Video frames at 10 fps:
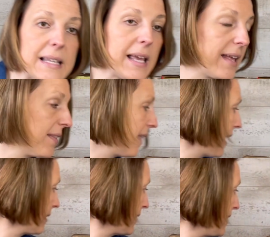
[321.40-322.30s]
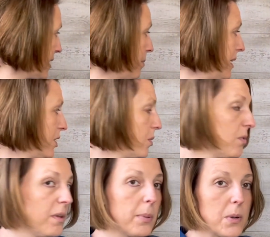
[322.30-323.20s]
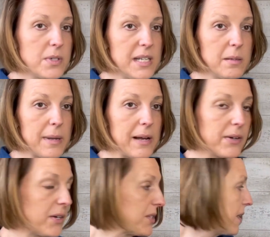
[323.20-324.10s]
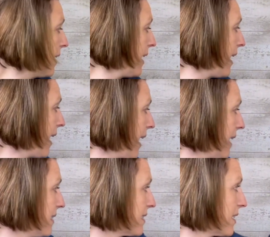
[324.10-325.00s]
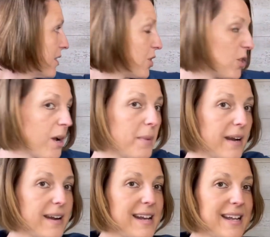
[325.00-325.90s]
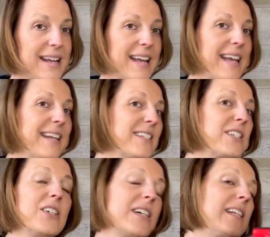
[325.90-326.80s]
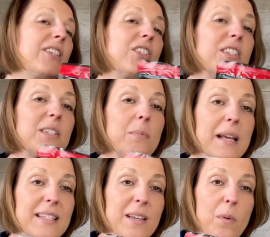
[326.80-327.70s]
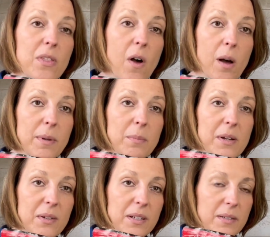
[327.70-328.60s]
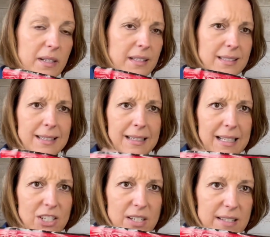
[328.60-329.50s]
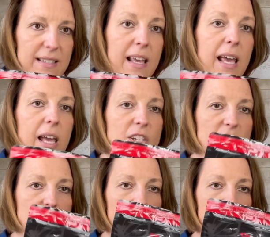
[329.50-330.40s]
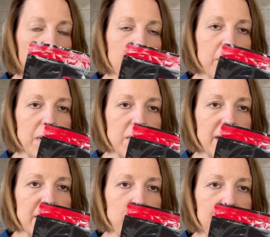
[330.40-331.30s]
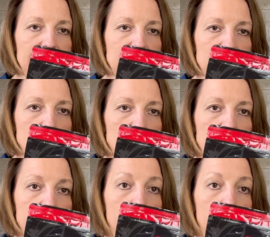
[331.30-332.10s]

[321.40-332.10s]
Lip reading: And that leads me to the protein powders. And strawberry, it is good just to mix it with almond milk. It's delicious just with almond milk and making a smoothie.